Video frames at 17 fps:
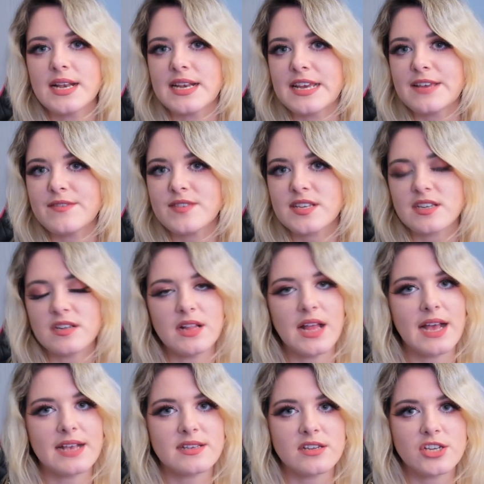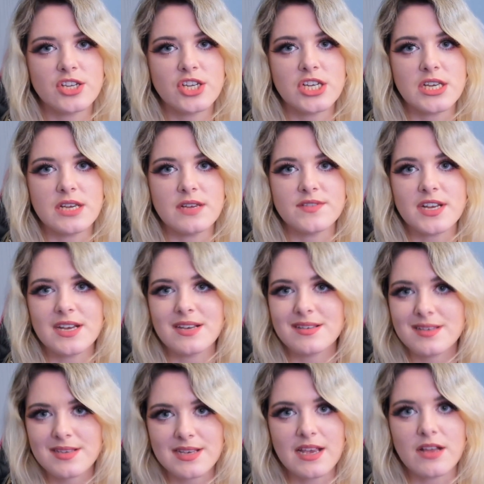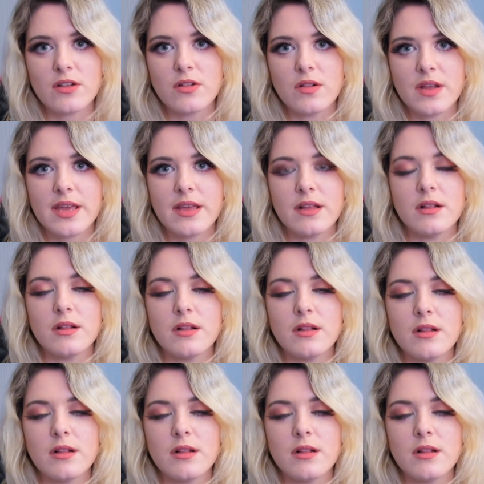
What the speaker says: Leaf still hasn't achieved a single kill,